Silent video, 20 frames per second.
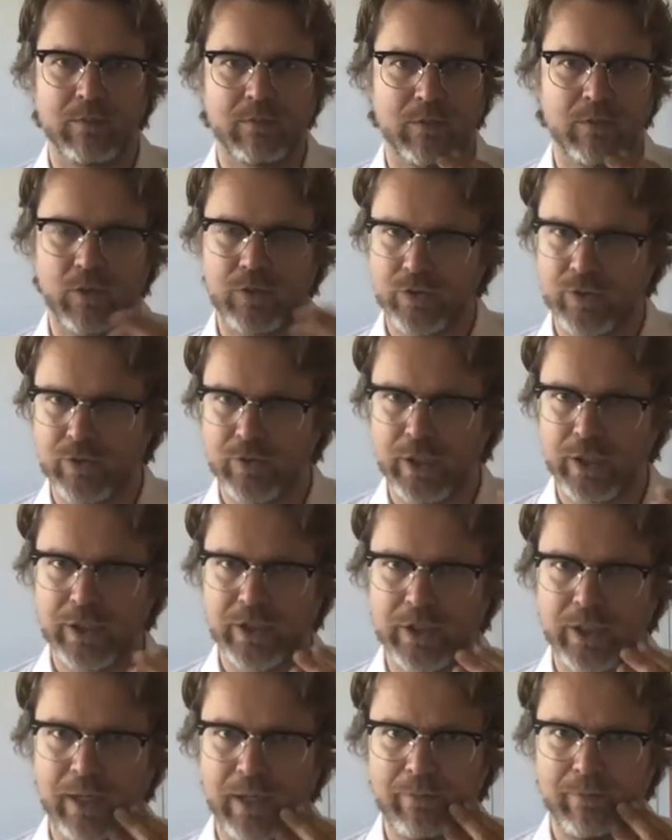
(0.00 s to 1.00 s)

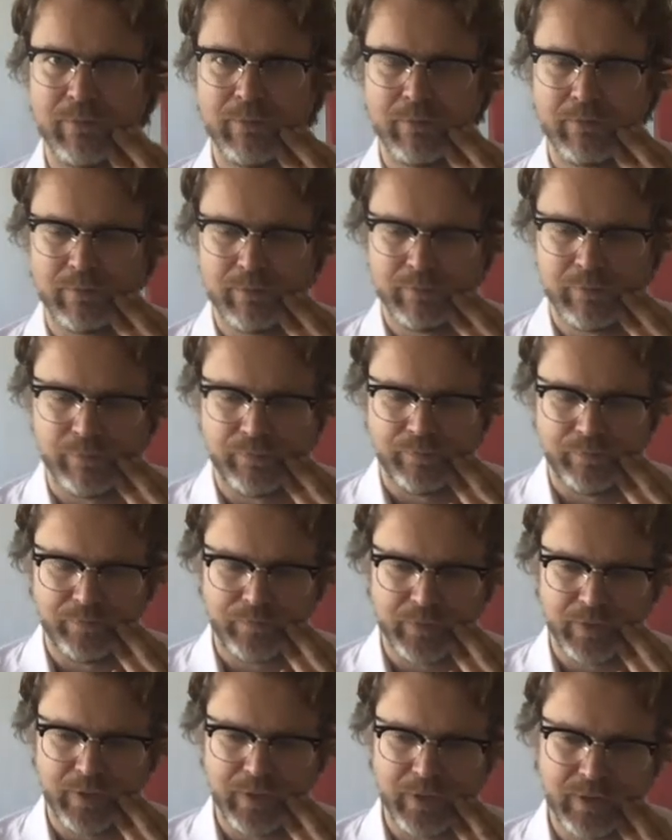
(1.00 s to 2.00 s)
concentration camp
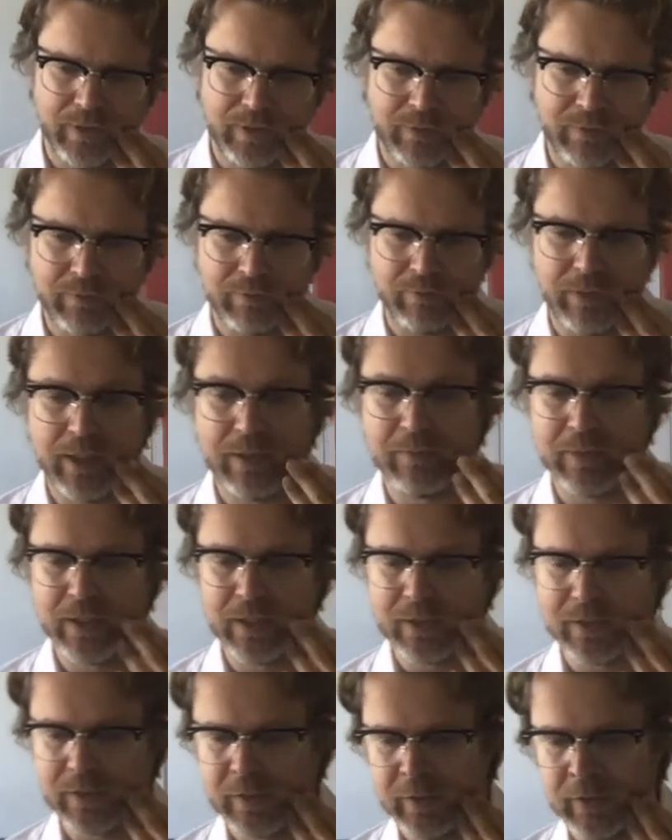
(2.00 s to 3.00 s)

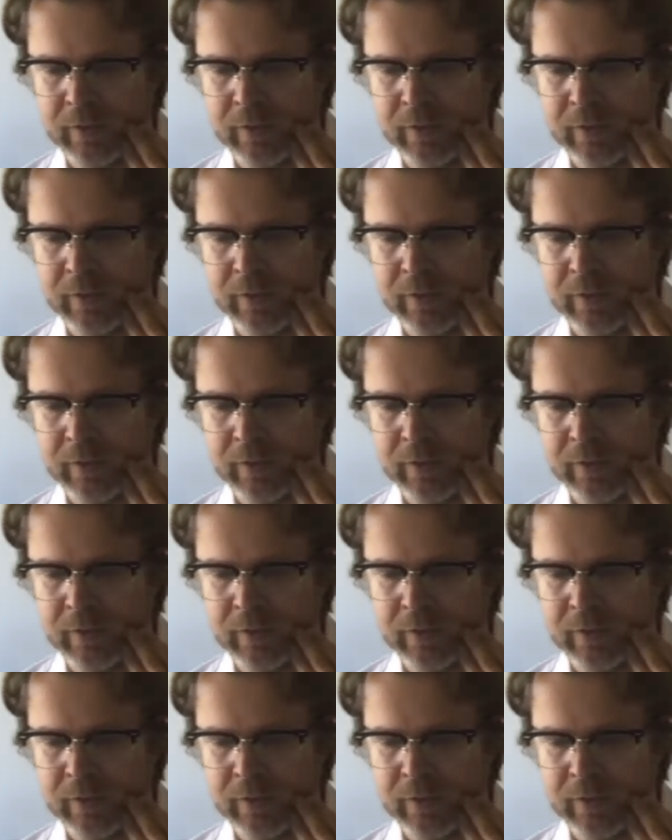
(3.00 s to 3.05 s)
inmates